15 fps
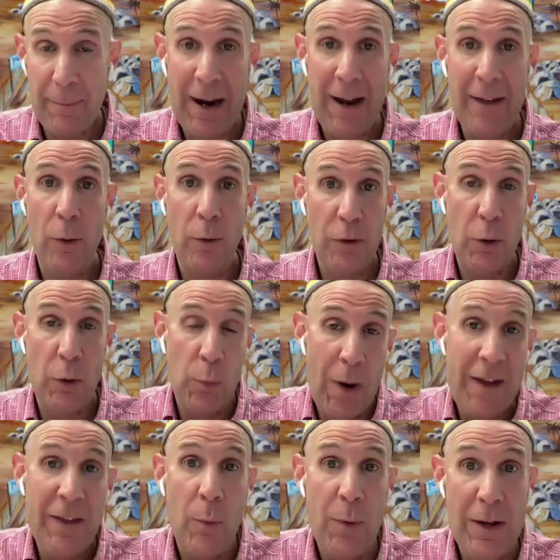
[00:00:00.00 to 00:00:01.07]
And by
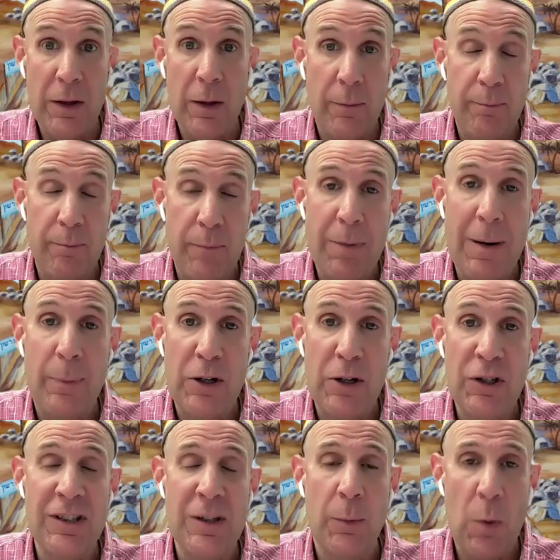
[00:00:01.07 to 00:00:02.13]
the
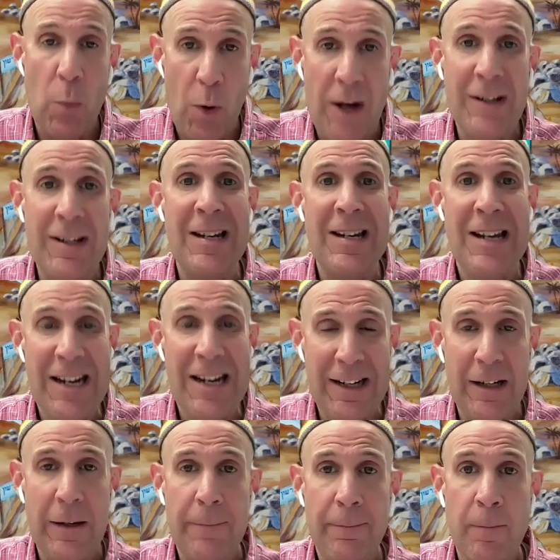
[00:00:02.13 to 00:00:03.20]
preparations that we want and
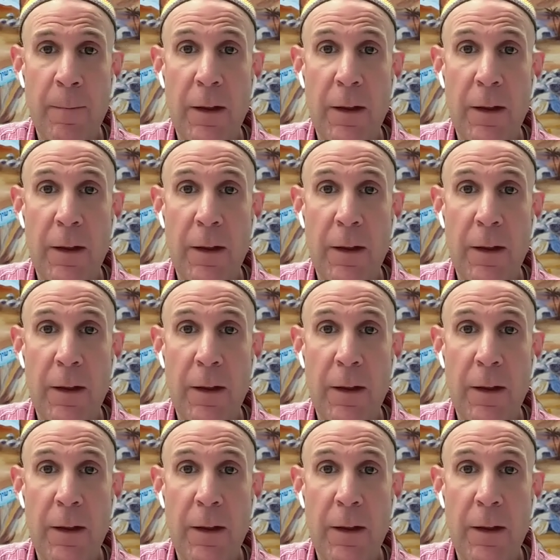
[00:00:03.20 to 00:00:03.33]
need